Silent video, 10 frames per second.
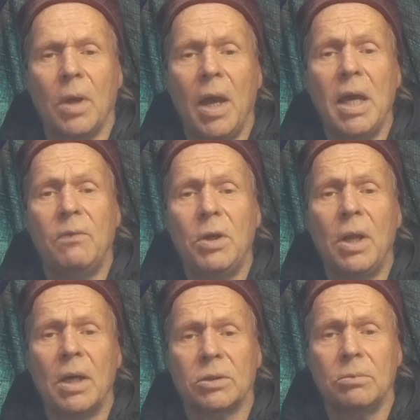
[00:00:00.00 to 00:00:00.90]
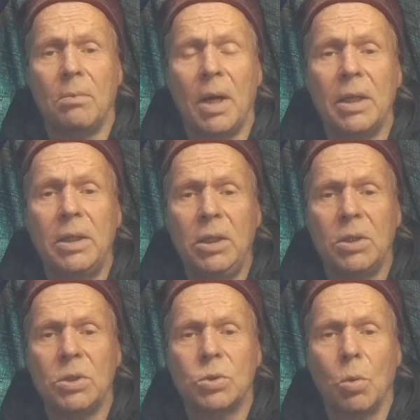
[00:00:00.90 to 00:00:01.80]
have enough
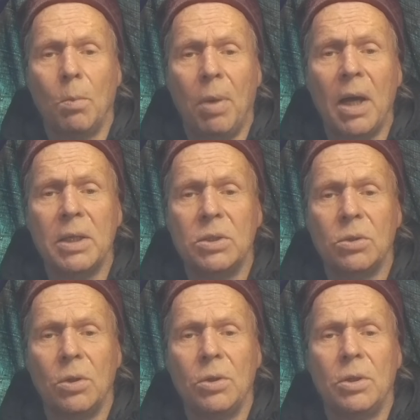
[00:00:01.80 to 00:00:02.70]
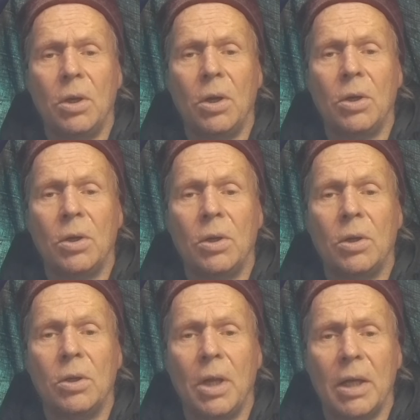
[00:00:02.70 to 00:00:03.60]
money to buy
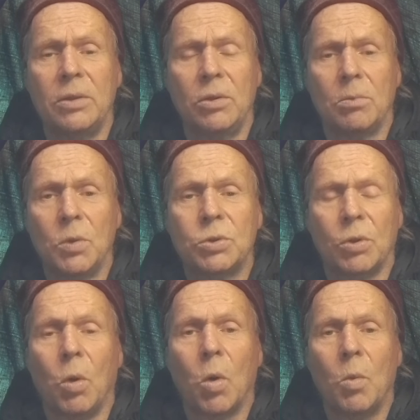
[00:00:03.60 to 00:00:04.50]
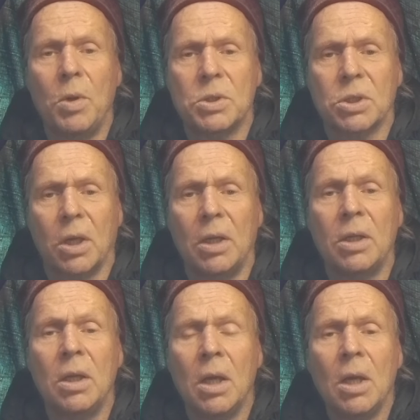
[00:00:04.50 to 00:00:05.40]
another motorhome which
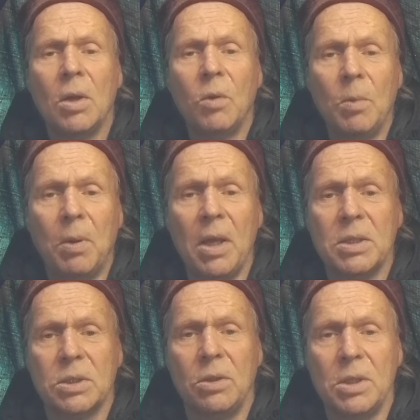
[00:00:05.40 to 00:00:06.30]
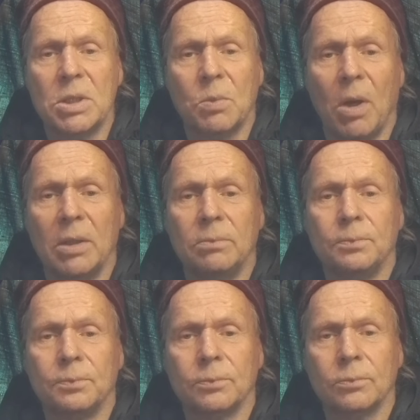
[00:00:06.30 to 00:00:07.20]
can replace this one.